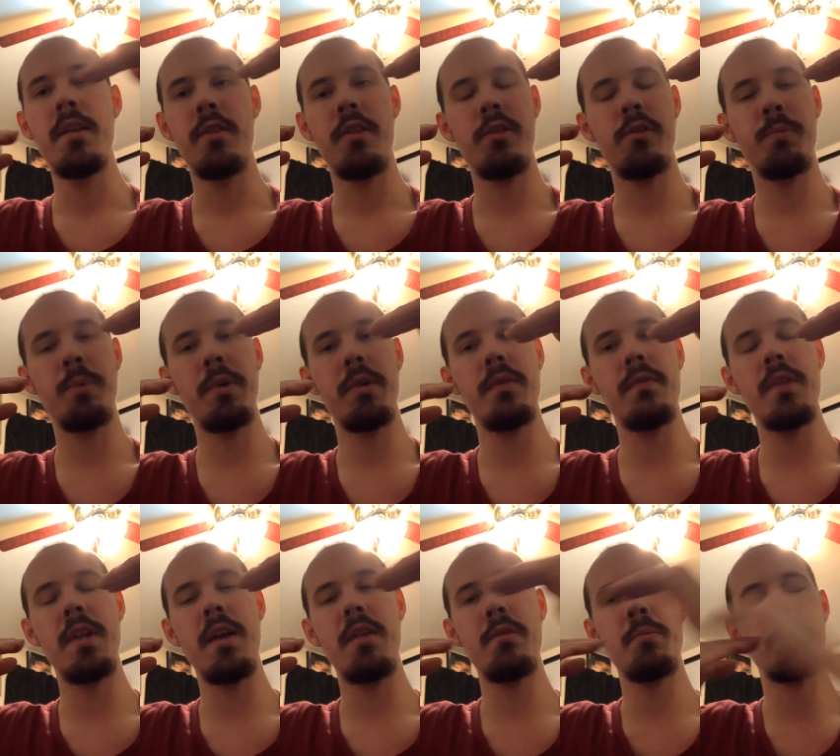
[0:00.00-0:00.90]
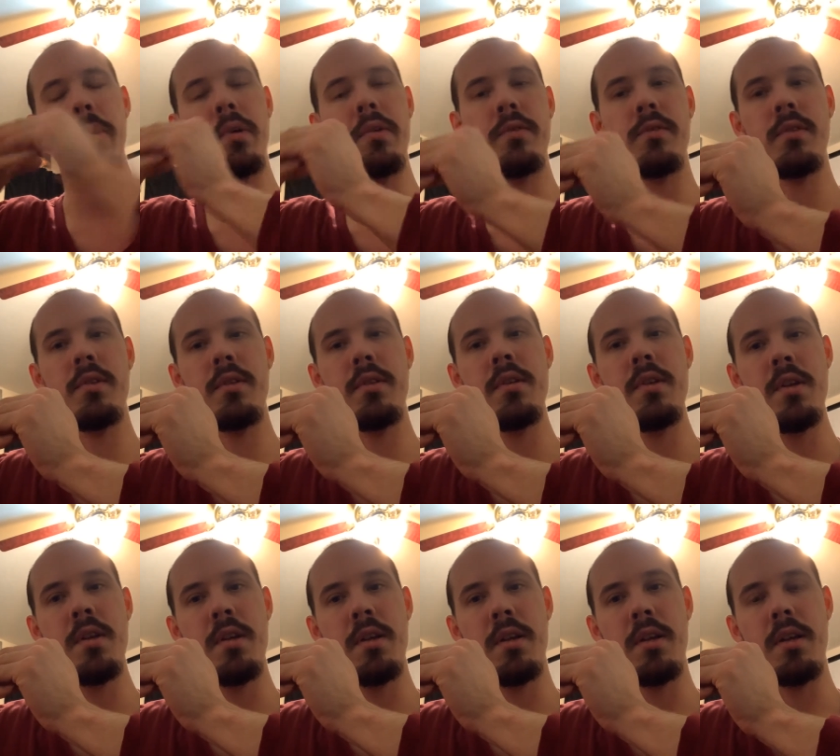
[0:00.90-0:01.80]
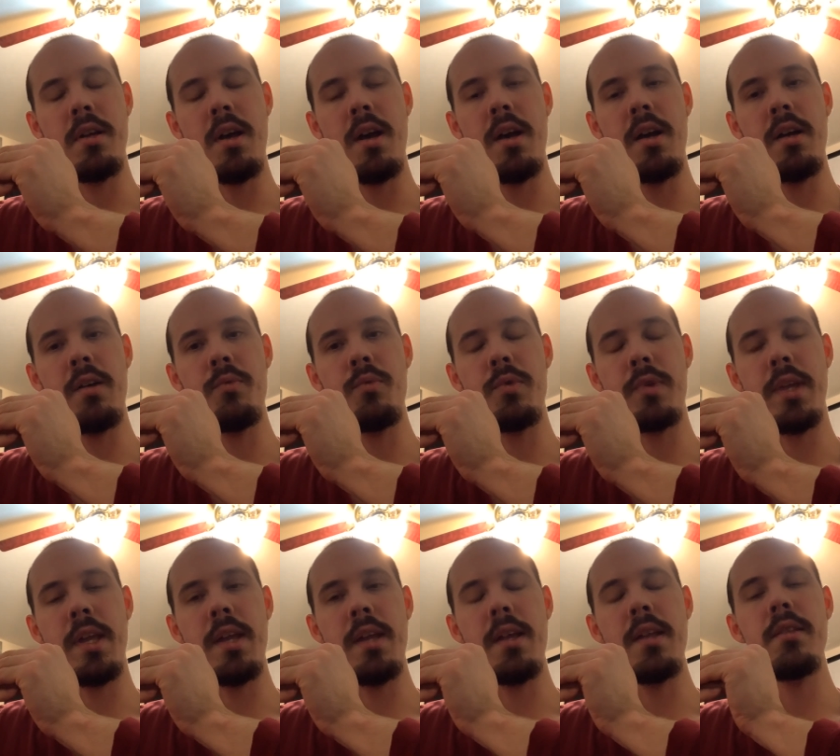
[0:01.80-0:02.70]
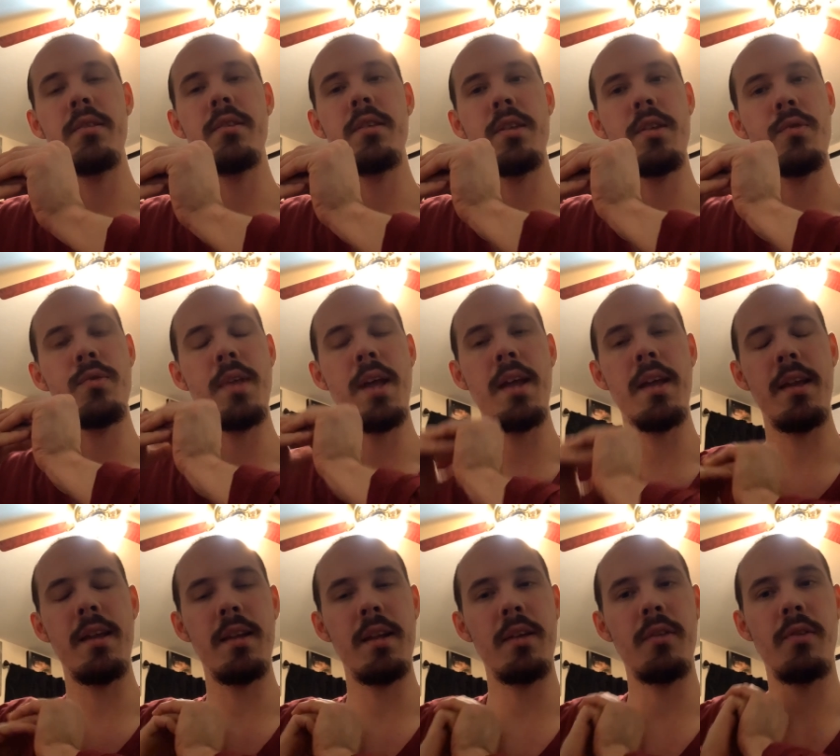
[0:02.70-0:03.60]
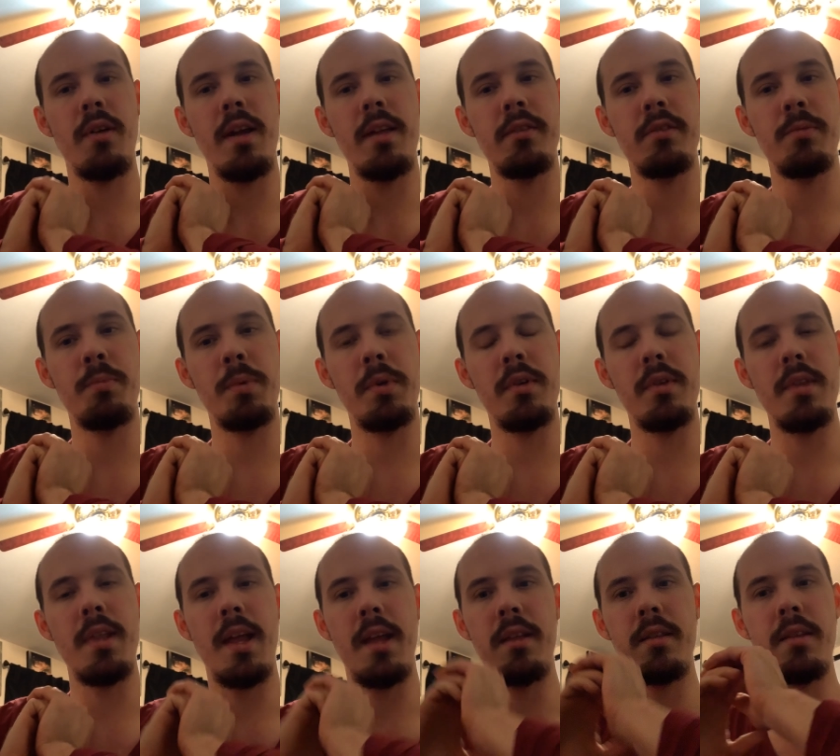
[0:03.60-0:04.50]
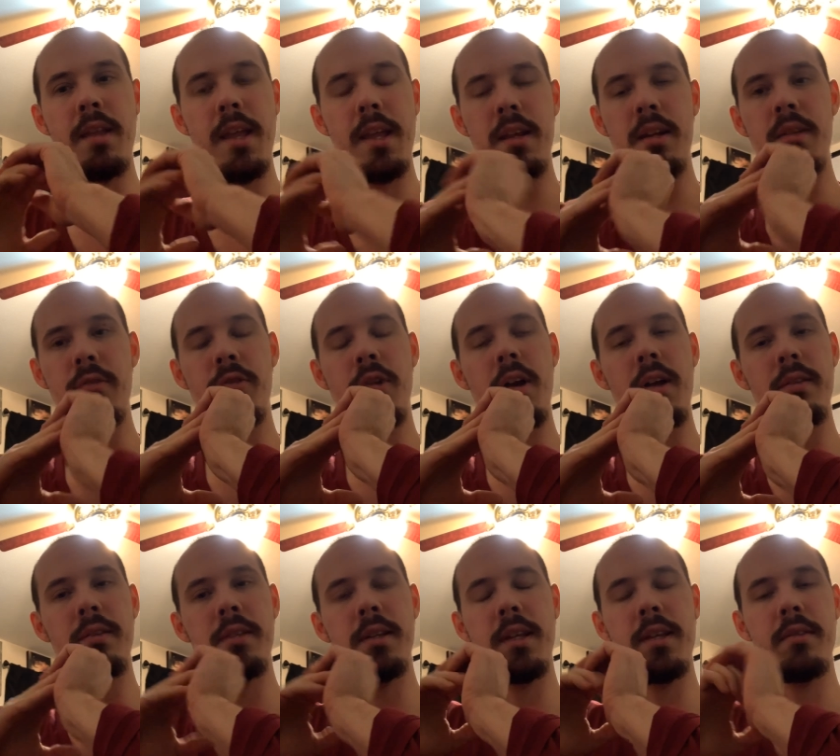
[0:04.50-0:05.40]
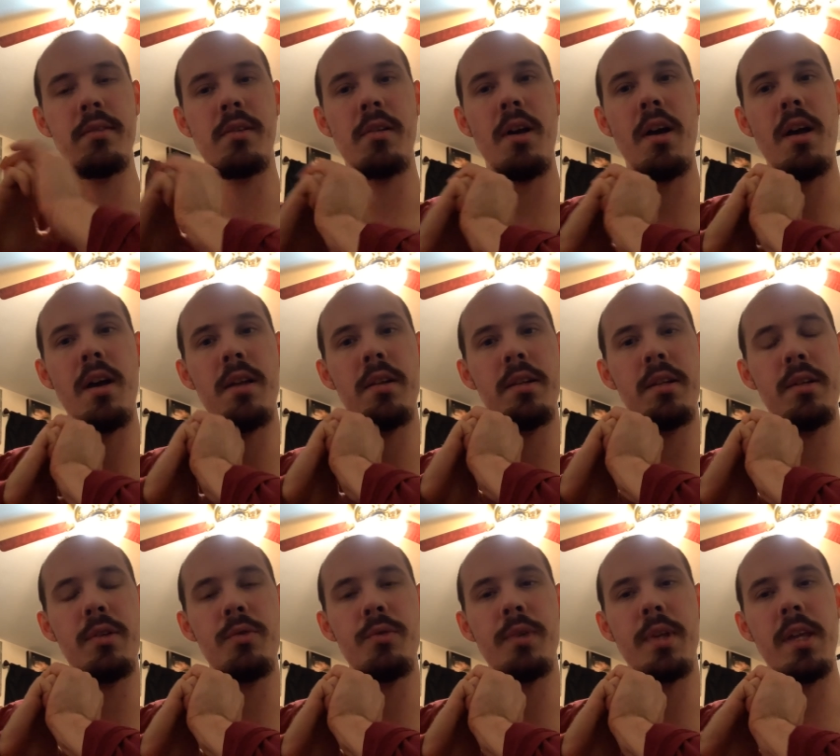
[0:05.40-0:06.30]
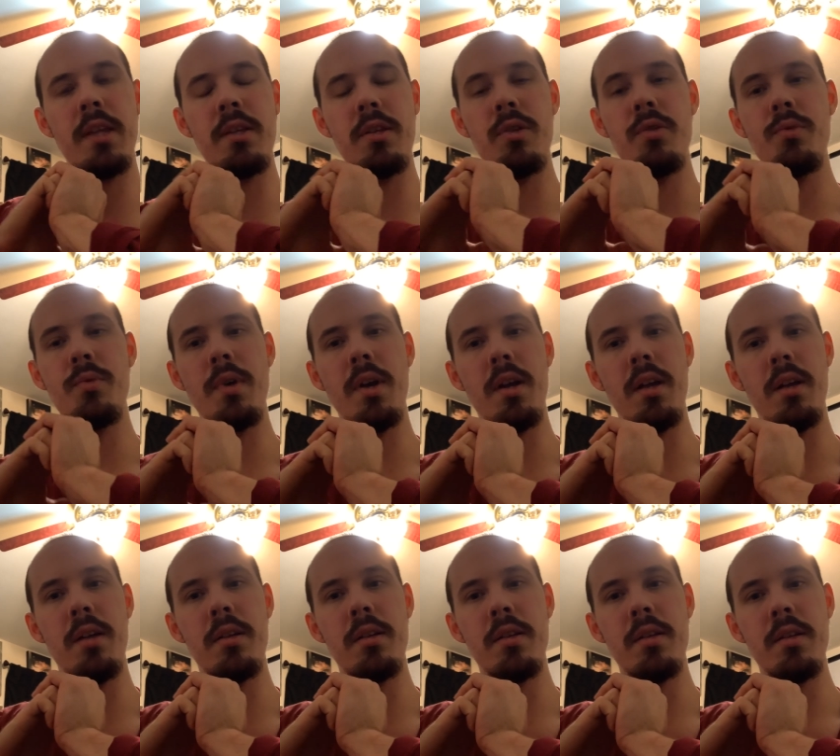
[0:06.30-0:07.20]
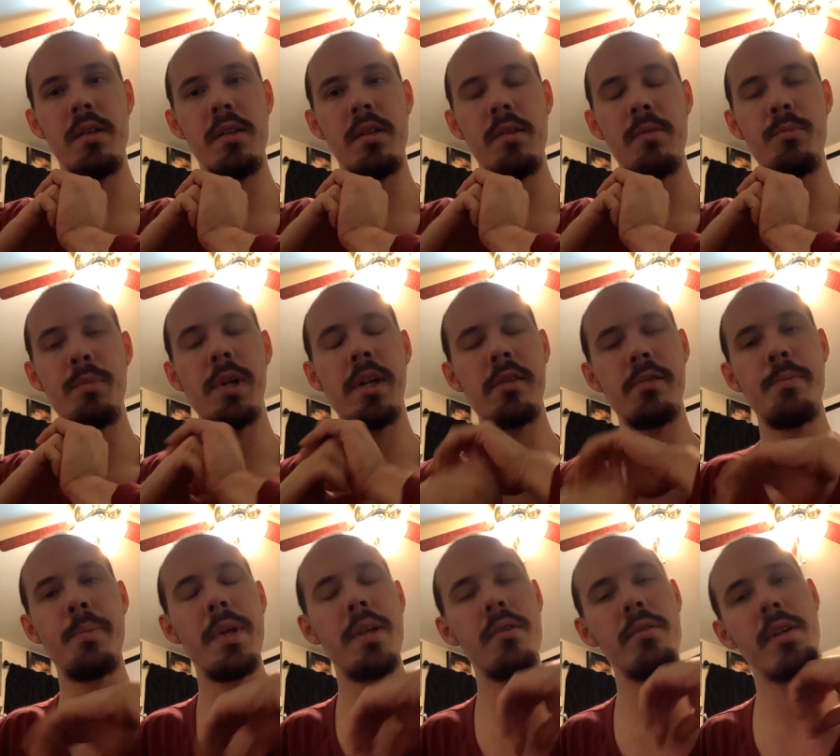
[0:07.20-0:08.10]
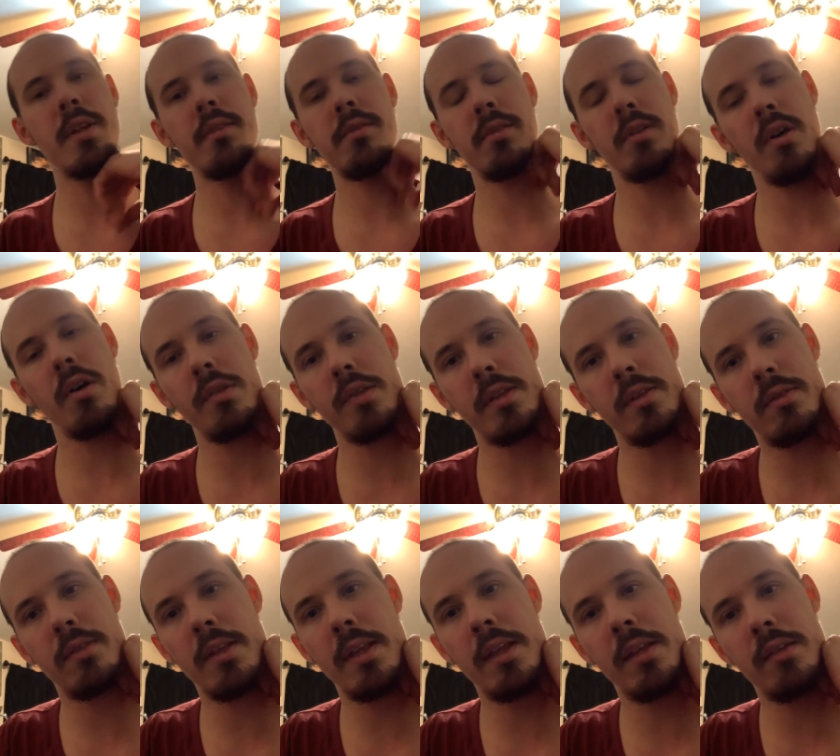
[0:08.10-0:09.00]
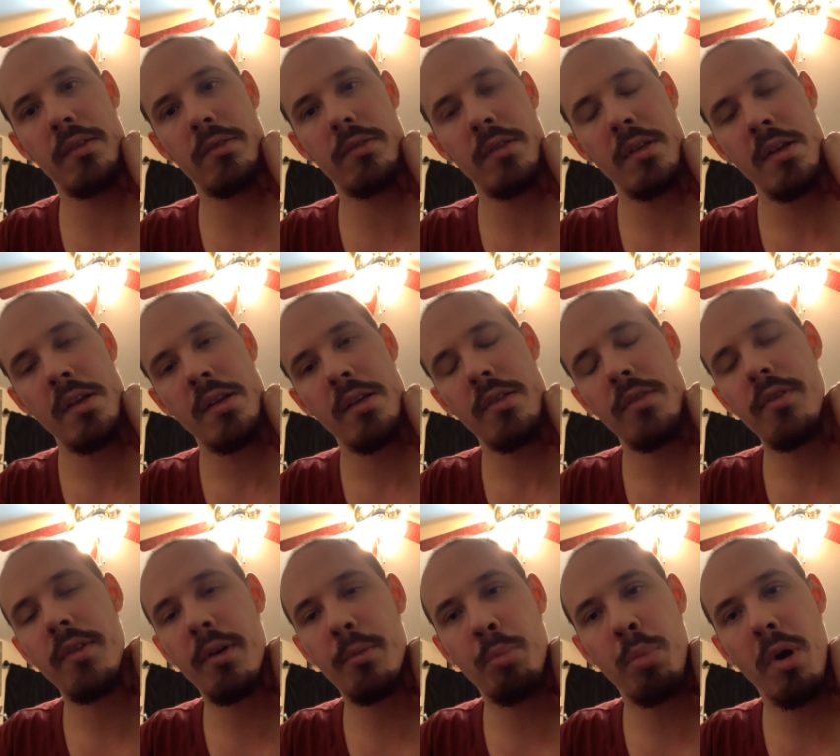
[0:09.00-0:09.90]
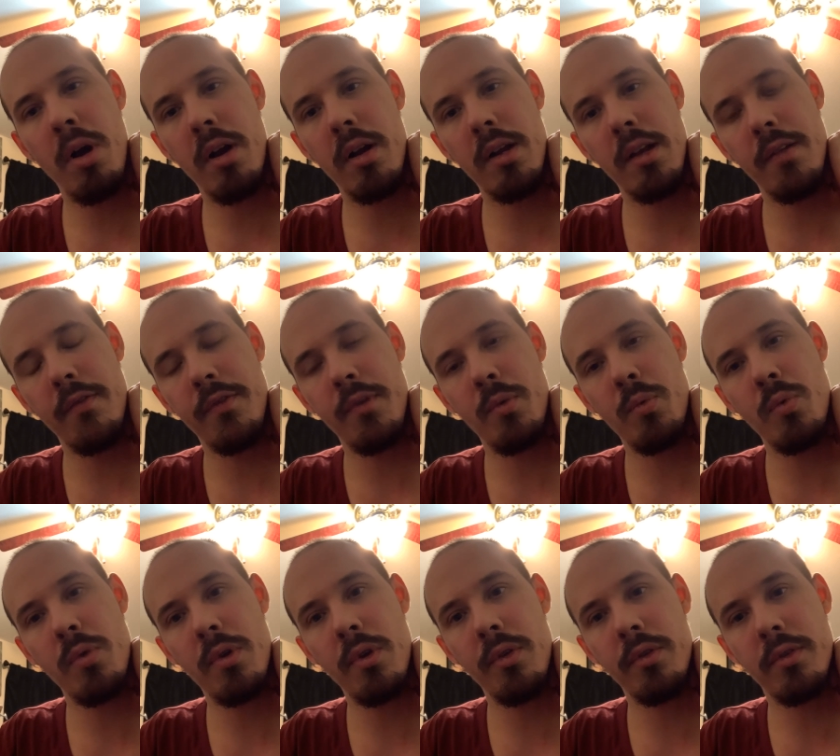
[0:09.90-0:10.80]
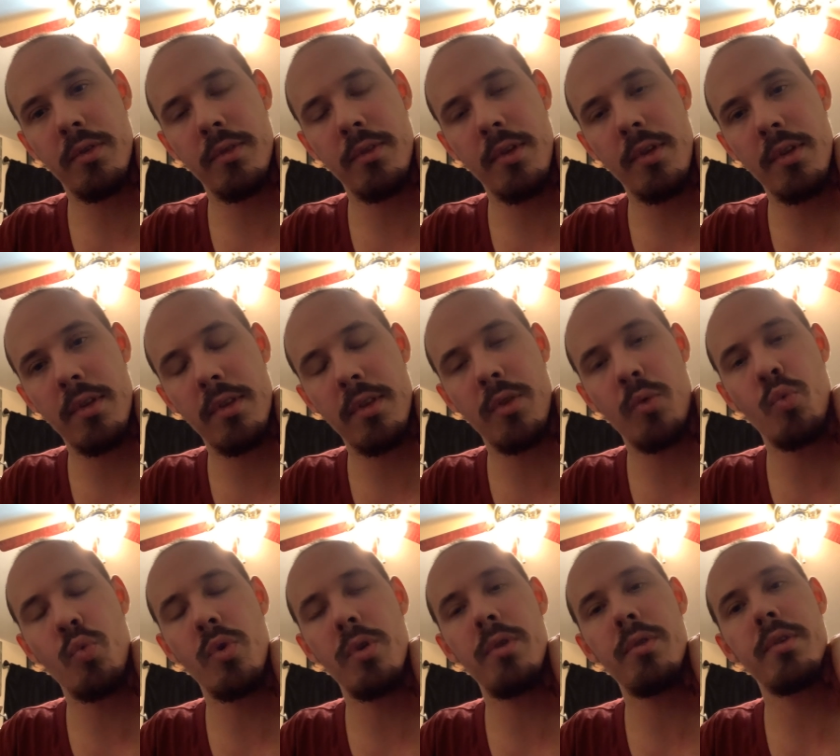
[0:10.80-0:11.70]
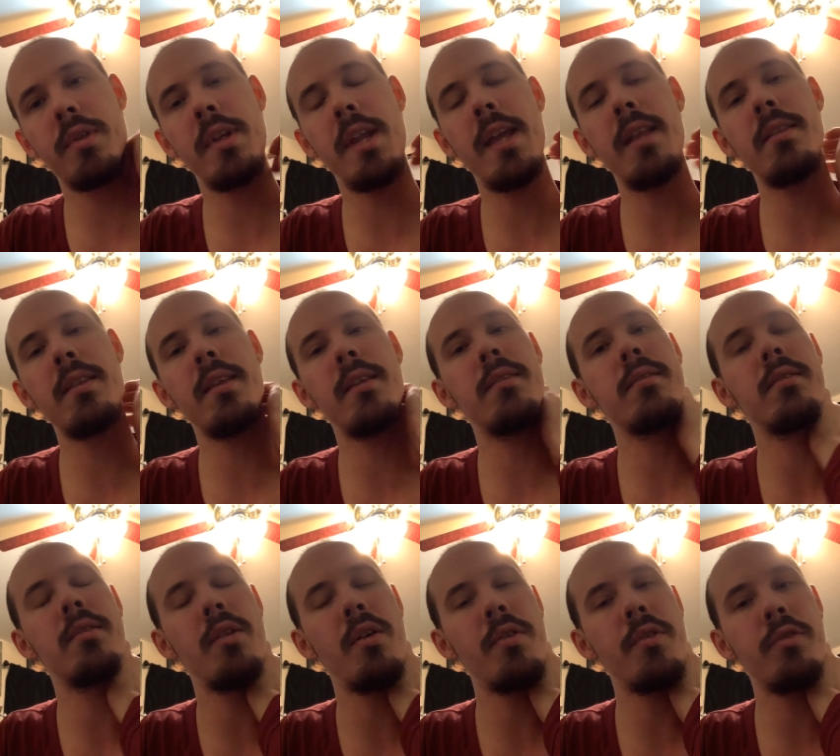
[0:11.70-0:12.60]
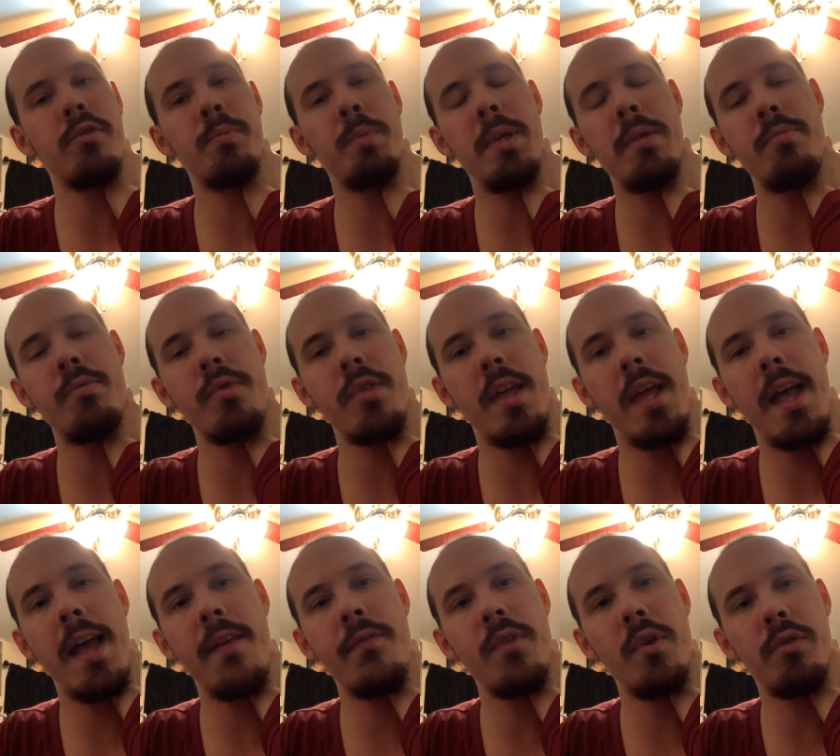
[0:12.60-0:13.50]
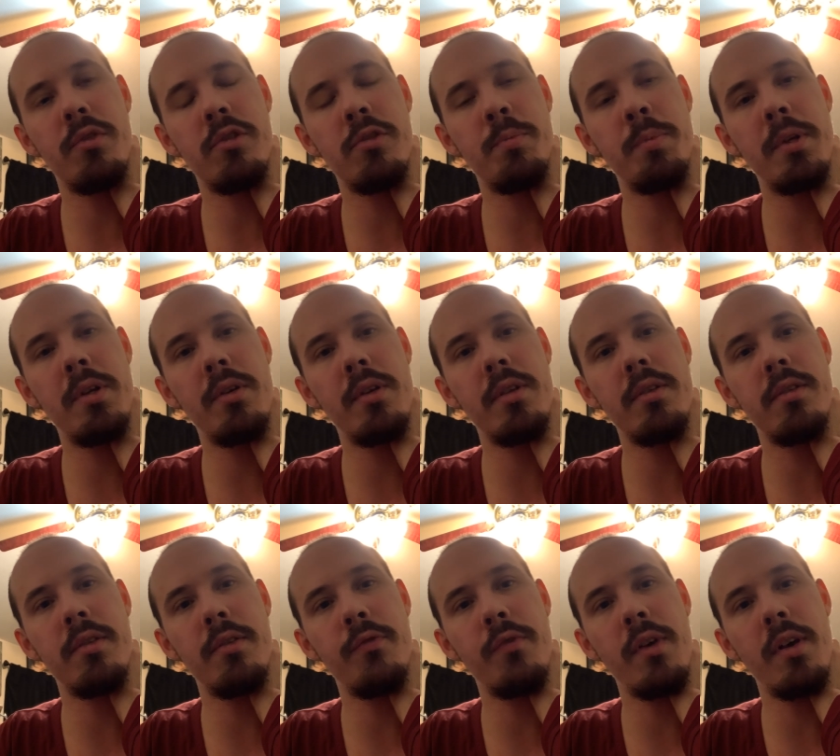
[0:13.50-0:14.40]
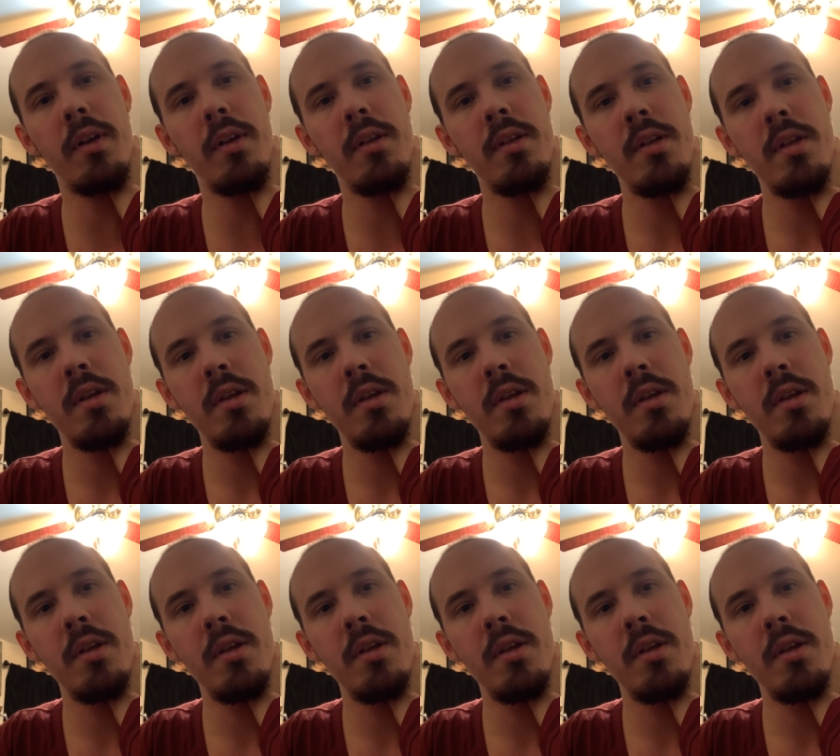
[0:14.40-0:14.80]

the spirit of the other person uh, will get into you that antichrist spirit, that antichrist against God, and it'll get you uh, because bitterness and all these things, they're part of the world. So the the world and atheists and all those people that have those spirits of uh,